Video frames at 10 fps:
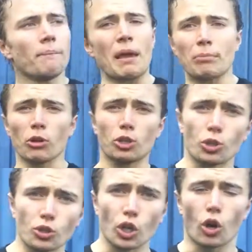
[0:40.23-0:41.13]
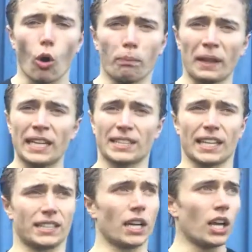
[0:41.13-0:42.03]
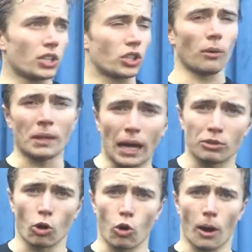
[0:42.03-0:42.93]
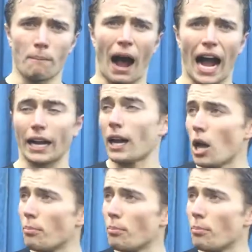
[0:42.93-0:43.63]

People who choose to go places sometimes don't come back.